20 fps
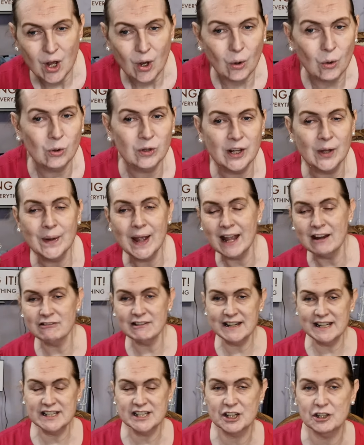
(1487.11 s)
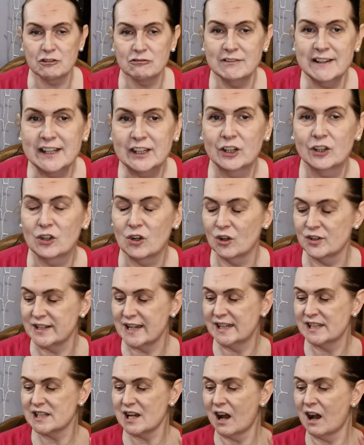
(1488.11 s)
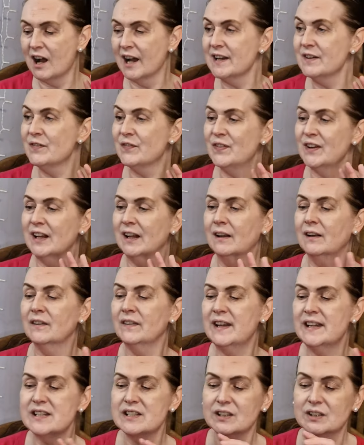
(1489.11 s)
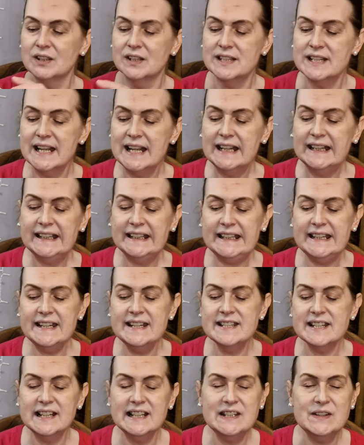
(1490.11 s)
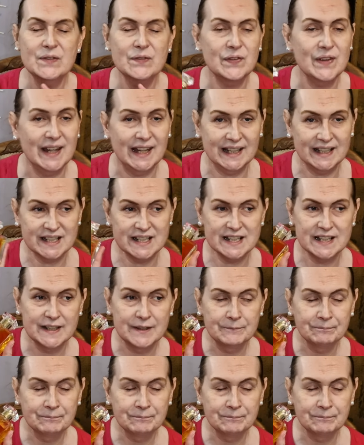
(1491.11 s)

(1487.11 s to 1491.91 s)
Although Hera is a Greek goddess, I feel this could easily fit.